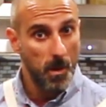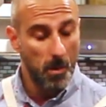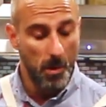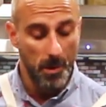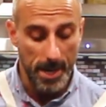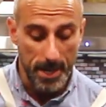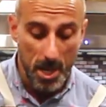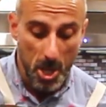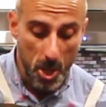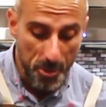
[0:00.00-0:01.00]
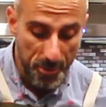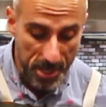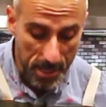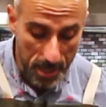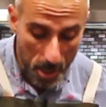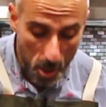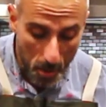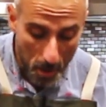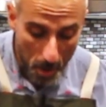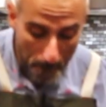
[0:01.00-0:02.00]
All right, the
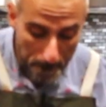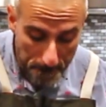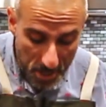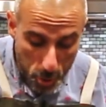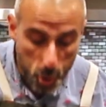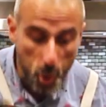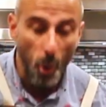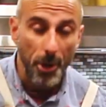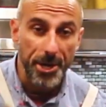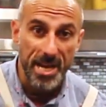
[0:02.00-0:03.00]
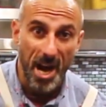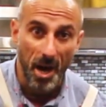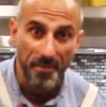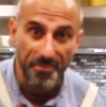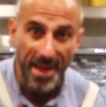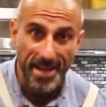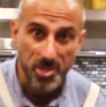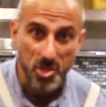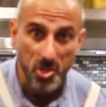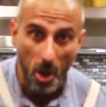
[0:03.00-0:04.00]
majority of that
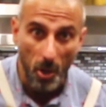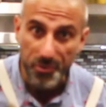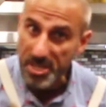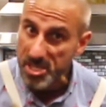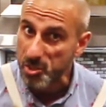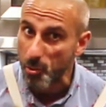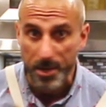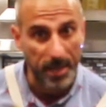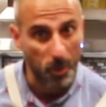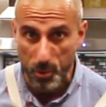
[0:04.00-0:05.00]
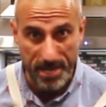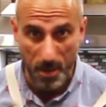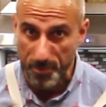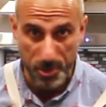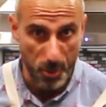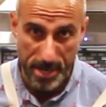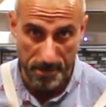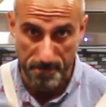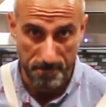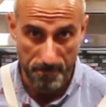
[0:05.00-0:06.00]
salt is going to go down the drain.
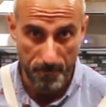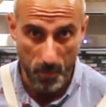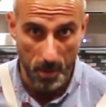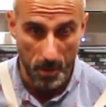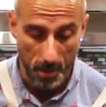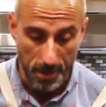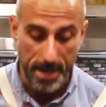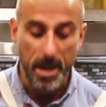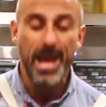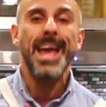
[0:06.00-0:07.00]
All right,